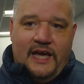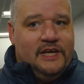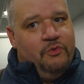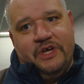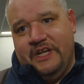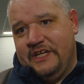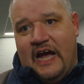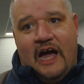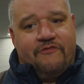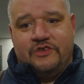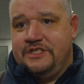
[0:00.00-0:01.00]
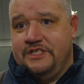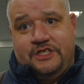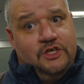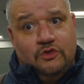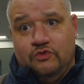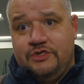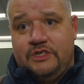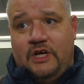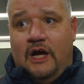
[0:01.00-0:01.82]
Any win in conference is huge.